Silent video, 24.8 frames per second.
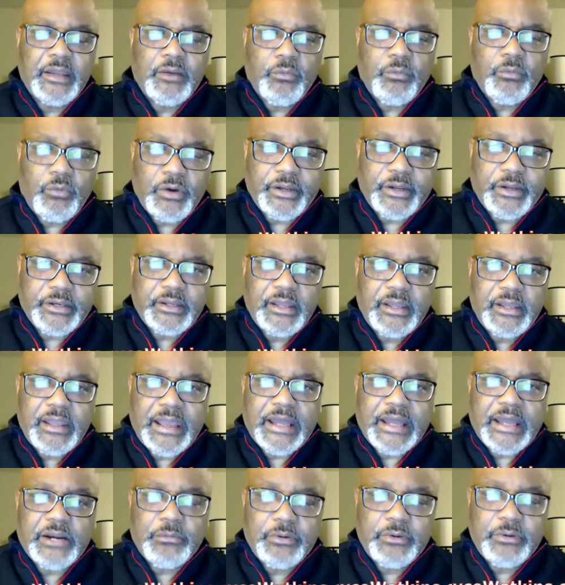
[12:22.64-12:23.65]
one,
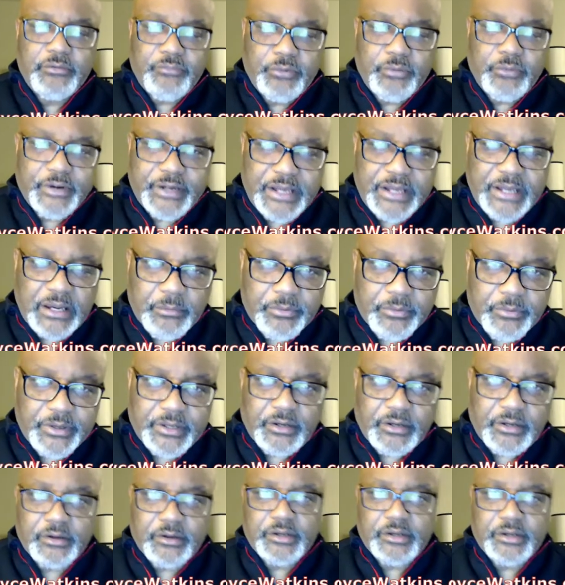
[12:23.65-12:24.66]
how do we avoid an outbreak
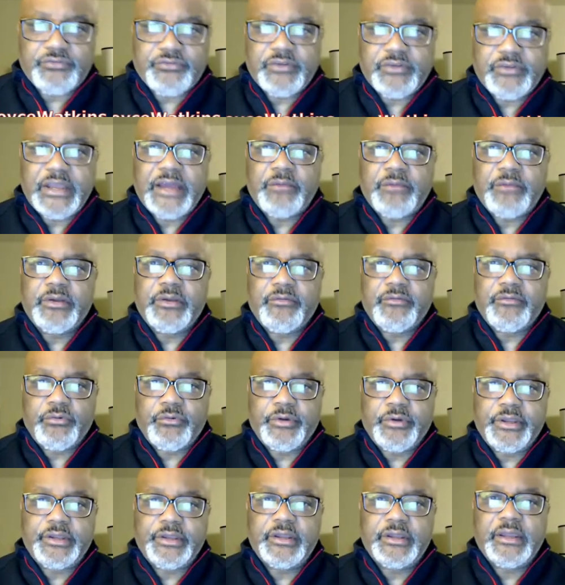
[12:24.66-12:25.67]
in our country? How do we
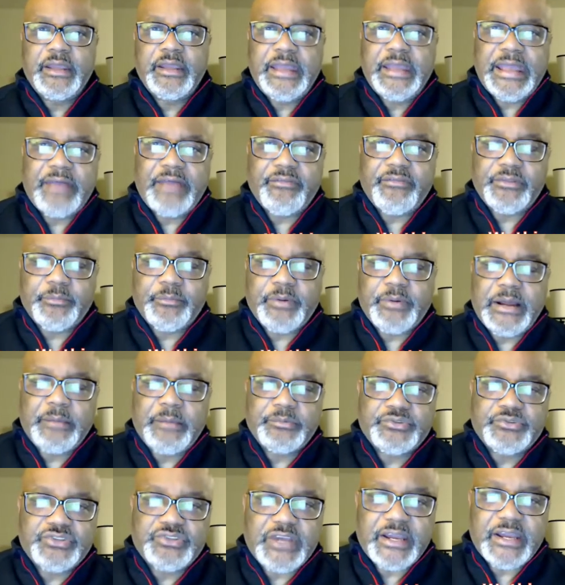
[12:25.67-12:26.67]
avoid having the
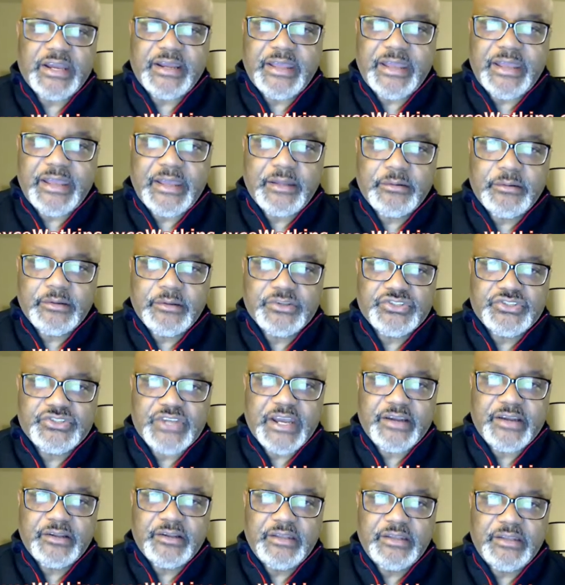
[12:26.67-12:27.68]
problems China had? Because
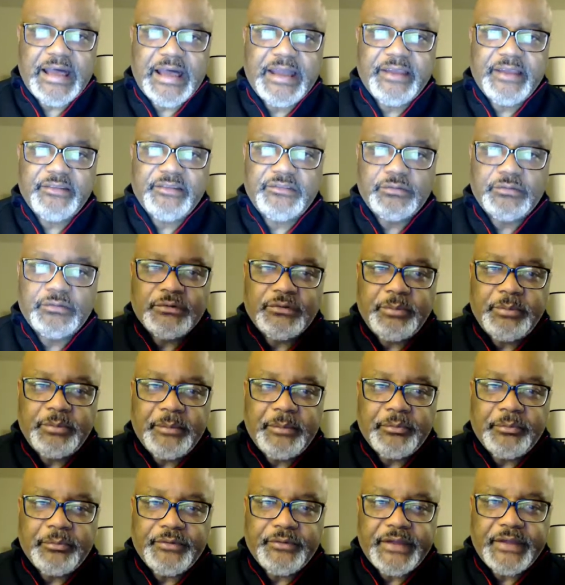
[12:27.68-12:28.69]
China lies to its
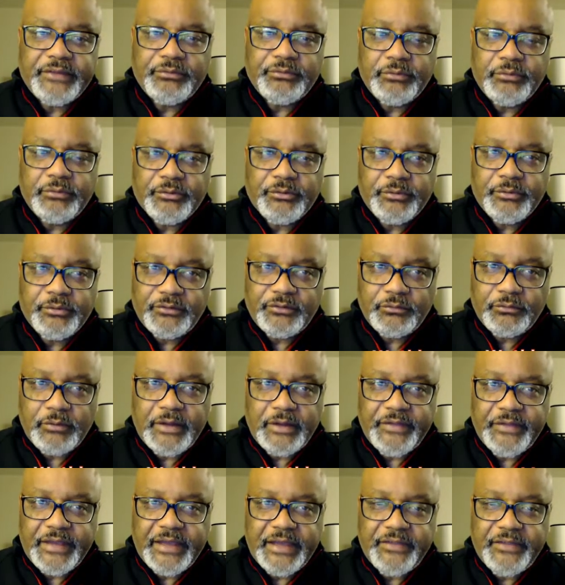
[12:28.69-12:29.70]
people. And that's one of the reasons why
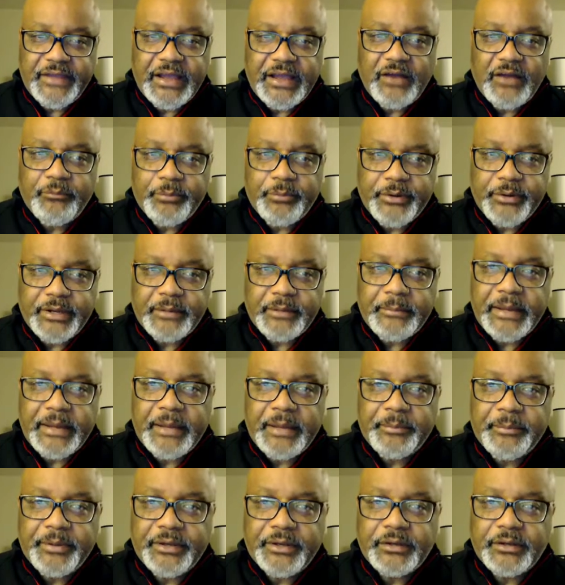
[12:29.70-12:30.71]
they had the outbreak, in my
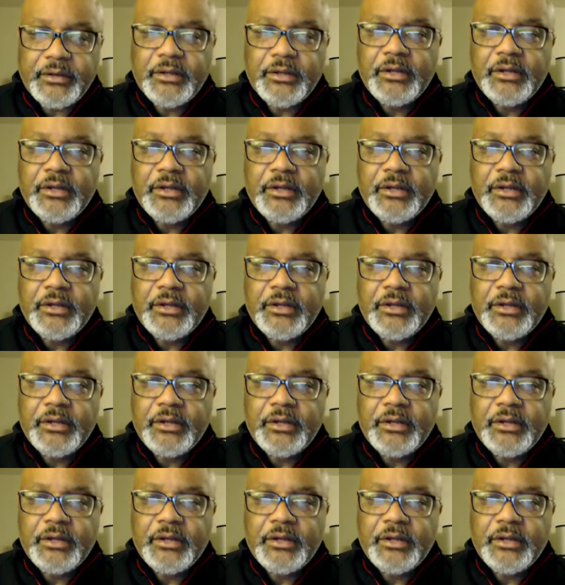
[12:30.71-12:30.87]
opinion.